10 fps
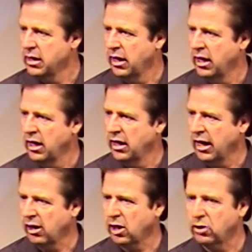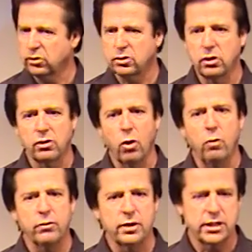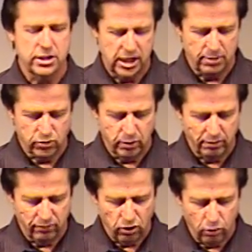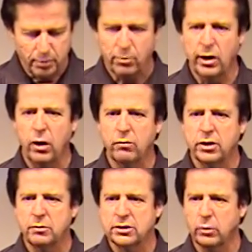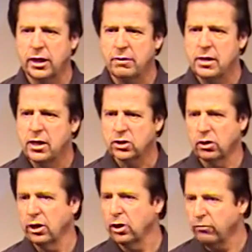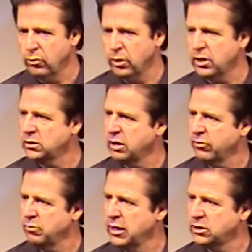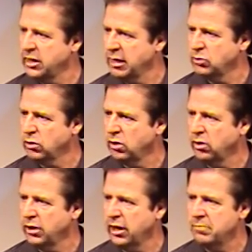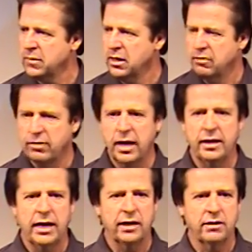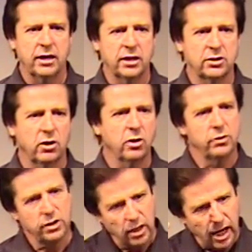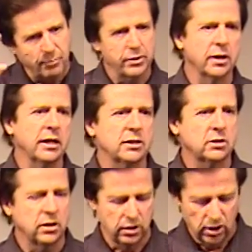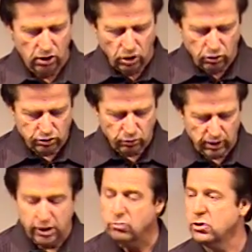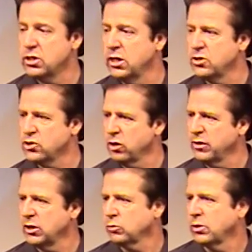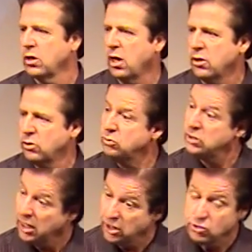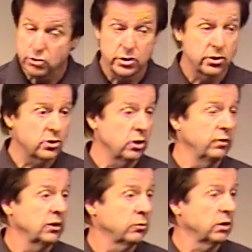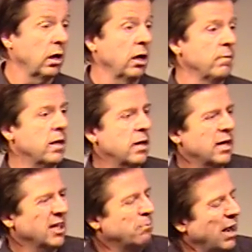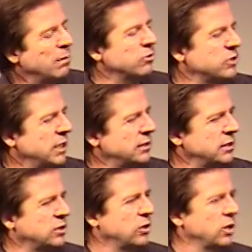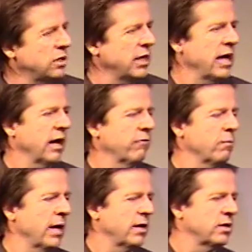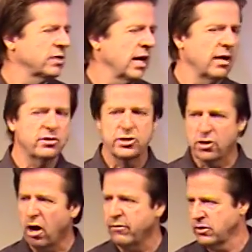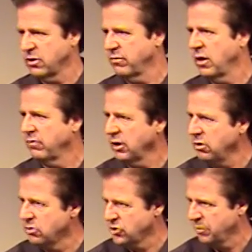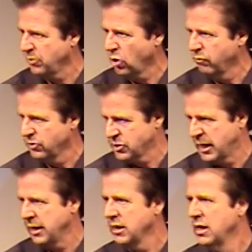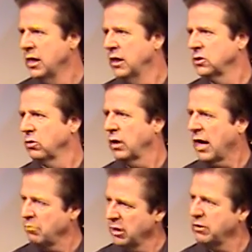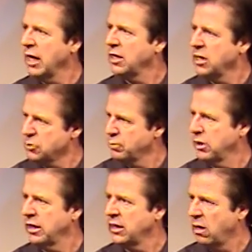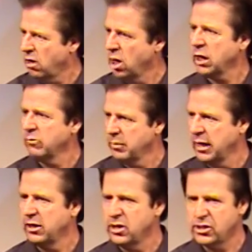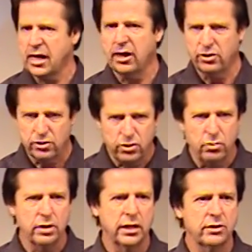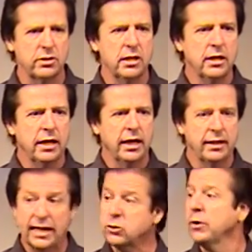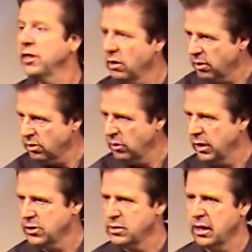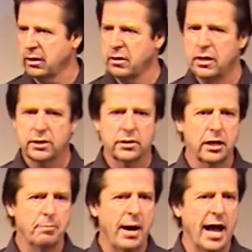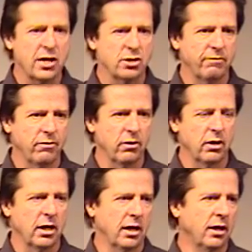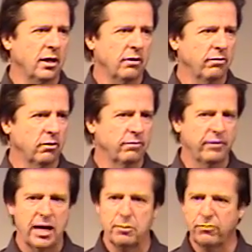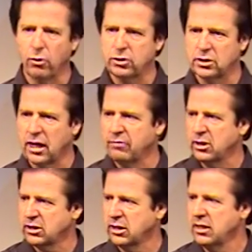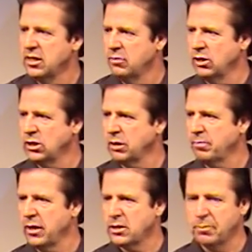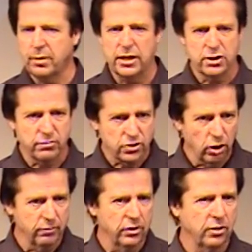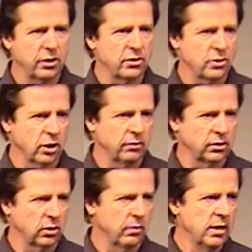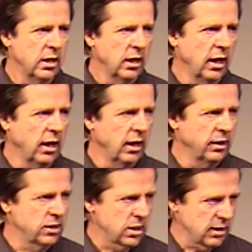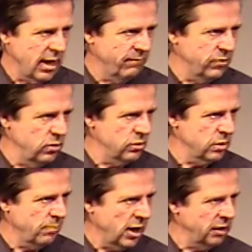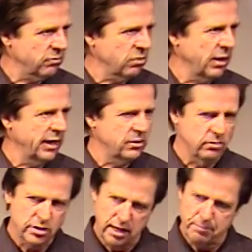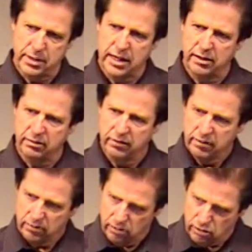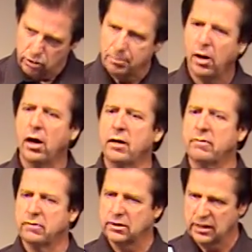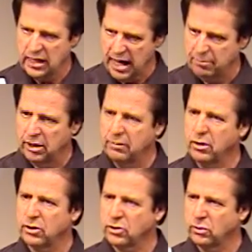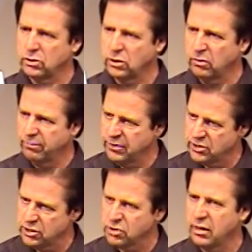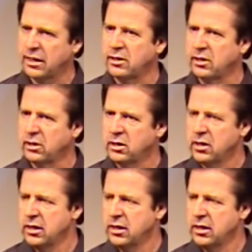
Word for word: Uh, our elders look over these names. We review, we pray over them as well. Start interviewing these different men's names that are on there. Find out, uh, starting with the top of the list, uh, who's interested in serving this regard and who's not interested in serving this regard. The Bible says it's a good thing if a man desires this office of, of leadership and oversight so I believe God does put in a heart of a man a desire to do this, and that's when he ought to do it. It's not a, it's not a passion for, uh, for fame and fortune, obviously, but it's a, it's a place of servanthood and service. So uh, this is a time for you as a body of Christ to step in, do your part, say, I believe brother so and so fits this criteria,